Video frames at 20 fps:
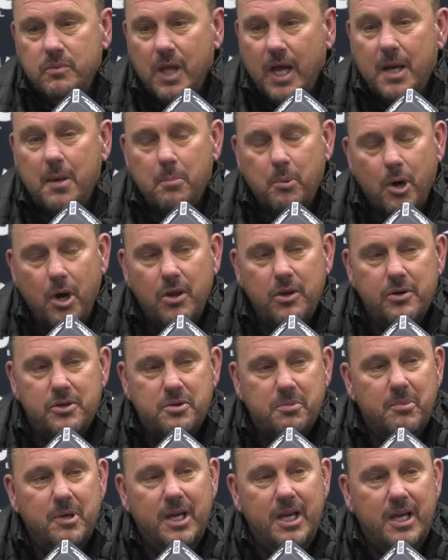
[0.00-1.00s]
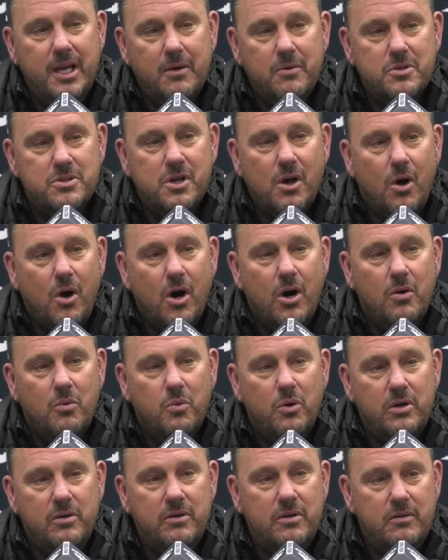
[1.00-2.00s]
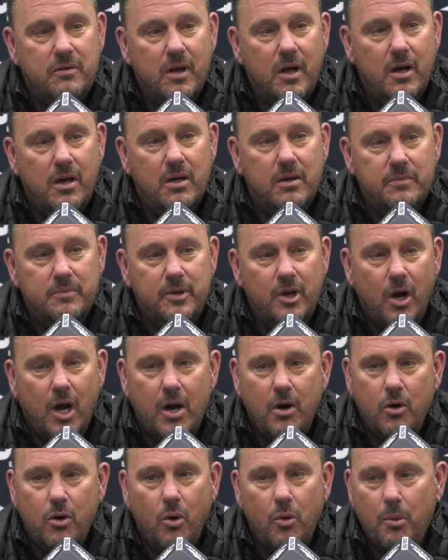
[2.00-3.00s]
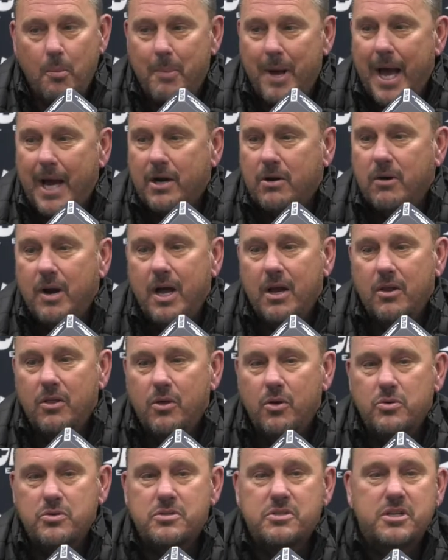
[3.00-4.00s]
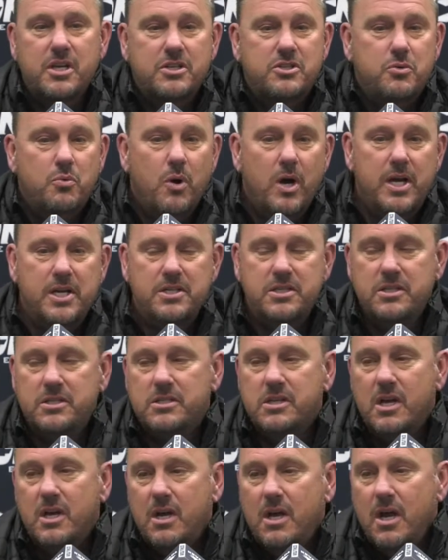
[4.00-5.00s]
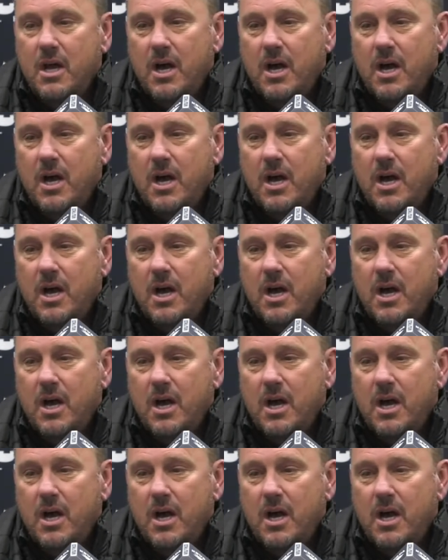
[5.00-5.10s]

like a brother to me. That was a hard one. I don't know the background of those situations.